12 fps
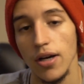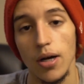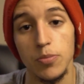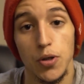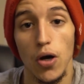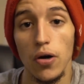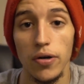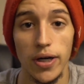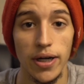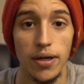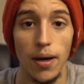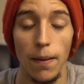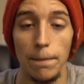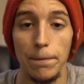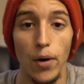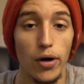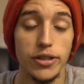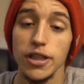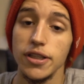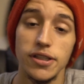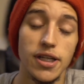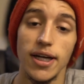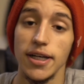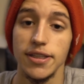I'm sorry, but Arteta's
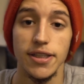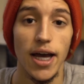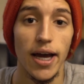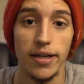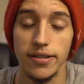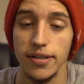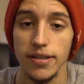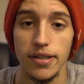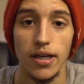going to get sacked.